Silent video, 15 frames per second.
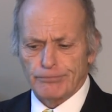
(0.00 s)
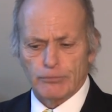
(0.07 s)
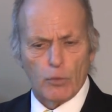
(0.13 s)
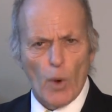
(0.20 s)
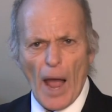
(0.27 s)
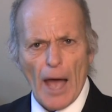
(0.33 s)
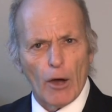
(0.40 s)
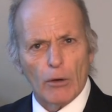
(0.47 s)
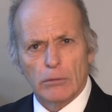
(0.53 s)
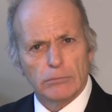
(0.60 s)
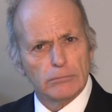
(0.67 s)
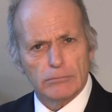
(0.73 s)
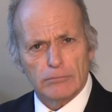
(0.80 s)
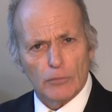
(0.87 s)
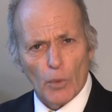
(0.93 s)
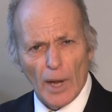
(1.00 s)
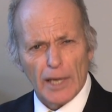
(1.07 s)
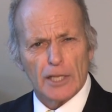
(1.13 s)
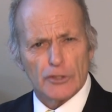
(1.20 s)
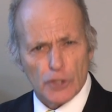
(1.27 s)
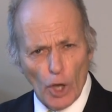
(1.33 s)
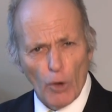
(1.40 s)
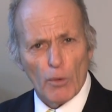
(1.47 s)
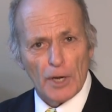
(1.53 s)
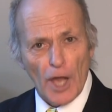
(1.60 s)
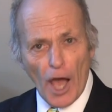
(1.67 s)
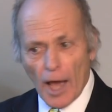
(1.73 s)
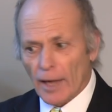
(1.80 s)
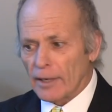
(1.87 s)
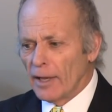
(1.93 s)
wow, what is going
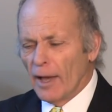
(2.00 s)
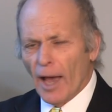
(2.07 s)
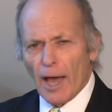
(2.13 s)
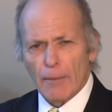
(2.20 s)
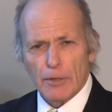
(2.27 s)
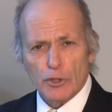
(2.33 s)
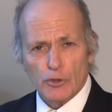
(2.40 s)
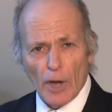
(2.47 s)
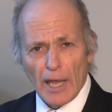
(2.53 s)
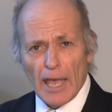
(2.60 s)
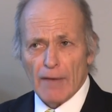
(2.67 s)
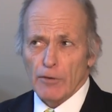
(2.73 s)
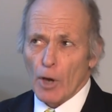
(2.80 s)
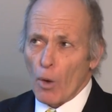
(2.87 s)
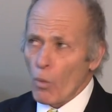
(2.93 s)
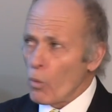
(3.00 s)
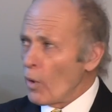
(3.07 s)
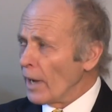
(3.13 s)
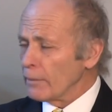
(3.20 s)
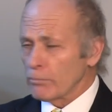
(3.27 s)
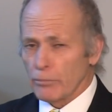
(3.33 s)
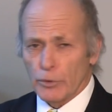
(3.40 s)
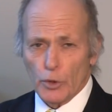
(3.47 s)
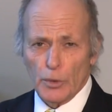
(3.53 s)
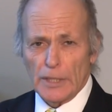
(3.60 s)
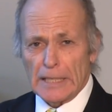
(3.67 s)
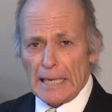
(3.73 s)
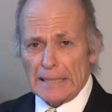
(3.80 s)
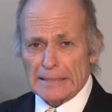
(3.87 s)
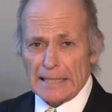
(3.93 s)
on? I mean, try having a white beauty
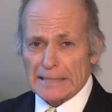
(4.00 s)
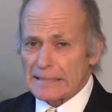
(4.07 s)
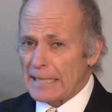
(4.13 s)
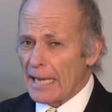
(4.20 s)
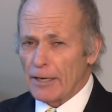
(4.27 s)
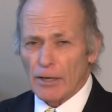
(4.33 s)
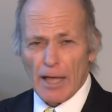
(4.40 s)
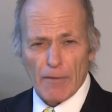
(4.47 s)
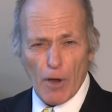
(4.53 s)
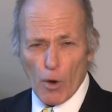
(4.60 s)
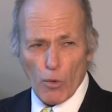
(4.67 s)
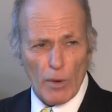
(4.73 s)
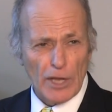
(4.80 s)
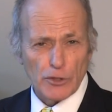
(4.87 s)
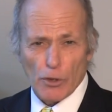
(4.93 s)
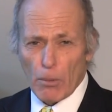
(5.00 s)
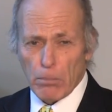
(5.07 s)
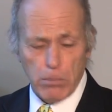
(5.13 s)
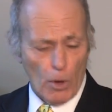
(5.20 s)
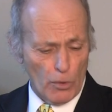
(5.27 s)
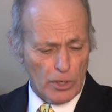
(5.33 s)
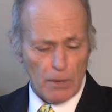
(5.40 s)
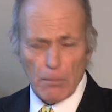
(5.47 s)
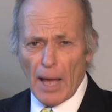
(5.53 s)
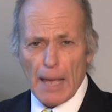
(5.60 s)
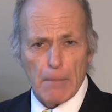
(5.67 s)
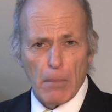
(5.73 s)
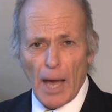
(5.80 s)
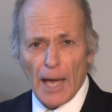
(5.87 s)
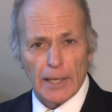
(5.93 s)
contest, and I don't have a racial bone in my
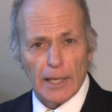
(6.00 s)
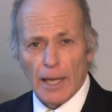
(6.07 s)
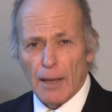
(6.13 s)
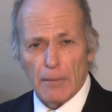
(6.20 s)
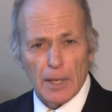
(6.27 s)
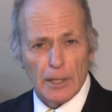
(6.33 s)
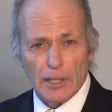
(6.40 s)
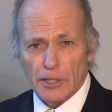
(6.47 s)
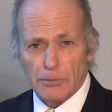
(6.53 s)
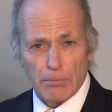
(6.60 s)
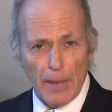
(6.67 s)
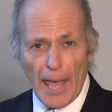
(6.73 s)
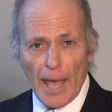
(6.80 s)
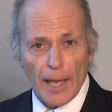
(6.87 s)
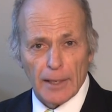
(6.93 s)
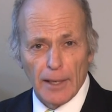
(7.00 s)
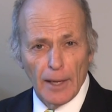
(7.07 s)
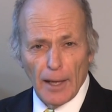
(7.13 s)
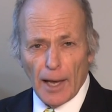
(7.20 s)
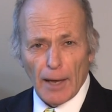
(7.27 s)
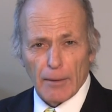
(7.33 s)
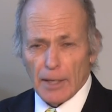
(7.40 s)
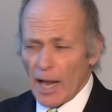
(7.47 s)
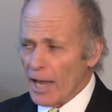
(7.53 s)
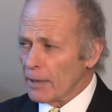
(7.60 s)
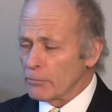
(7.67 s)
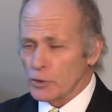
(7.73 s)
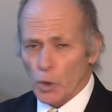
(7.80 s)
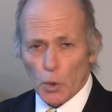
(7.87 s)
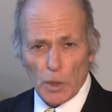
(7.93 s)
body. I mean, that's bad. I mean, I
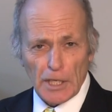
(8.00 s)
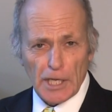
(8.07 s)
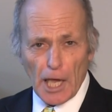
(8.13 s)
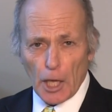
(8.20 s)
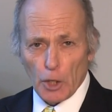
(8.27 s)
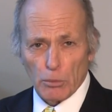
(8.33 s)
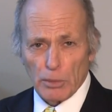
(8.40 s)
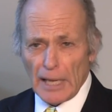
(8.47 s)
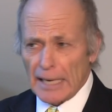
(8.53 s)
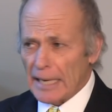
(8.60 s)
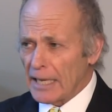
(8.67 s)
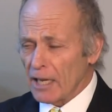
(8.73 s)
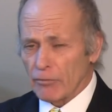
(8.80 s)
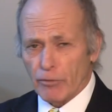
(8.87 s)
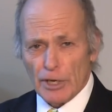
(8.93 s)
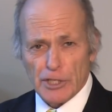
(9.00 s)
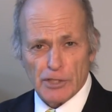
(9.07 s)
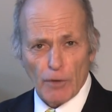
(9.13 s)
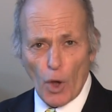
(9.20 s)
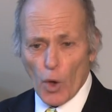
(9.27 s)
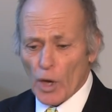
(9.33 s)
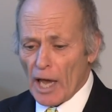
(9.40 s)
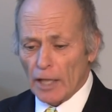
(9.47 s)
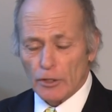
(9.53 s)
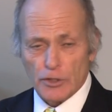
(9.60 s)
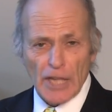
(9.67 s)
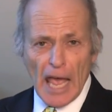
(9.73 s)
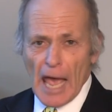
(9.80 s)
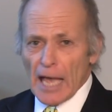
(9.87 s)
am totally colorblind. I got friends of all colors.